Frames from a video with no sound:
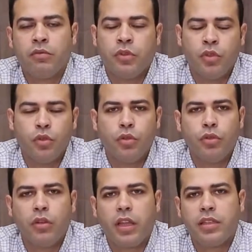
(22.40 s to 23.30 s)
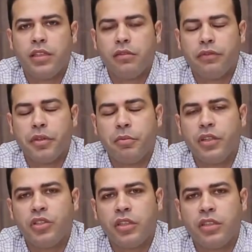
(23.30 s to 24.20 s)
You all know that atrial
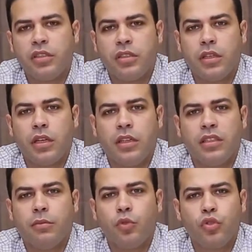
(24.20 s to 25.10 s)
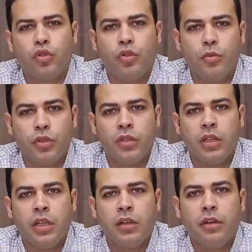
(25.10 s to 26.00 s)
fibrillation is the most common
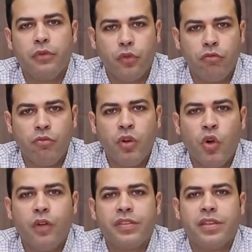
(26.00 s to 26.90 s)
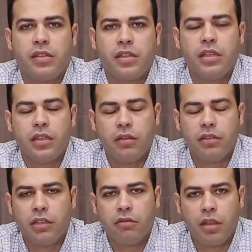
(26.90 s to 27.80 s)
form of sustained
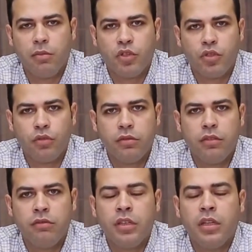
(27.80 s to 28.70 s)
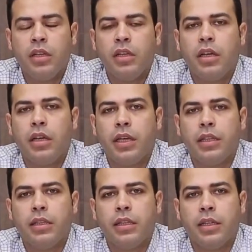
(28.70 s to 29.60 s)
cardiac rhythm disorder,
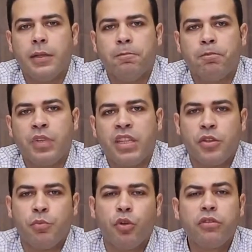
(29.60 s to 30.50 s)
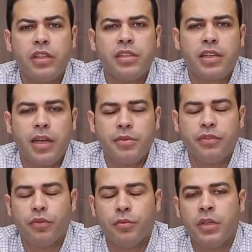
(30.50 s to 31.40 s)
and its importance comes
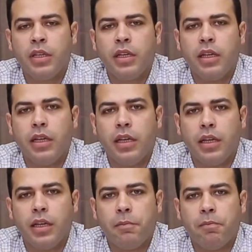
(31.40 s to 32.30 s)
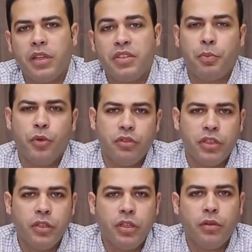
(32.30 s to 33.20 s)
from its
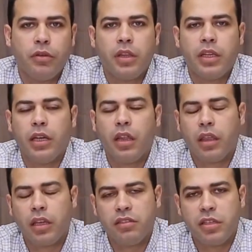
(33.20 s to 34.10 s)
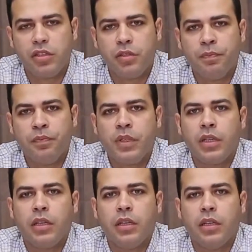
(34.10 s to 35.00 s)
burden on the healthcare system.
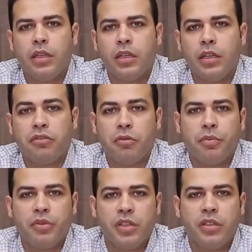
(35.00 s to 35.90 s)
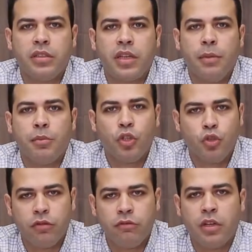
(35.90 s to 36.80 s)
It represents a
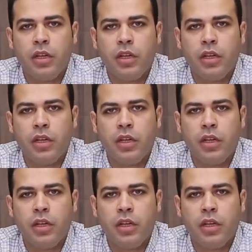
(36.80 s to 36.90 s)
major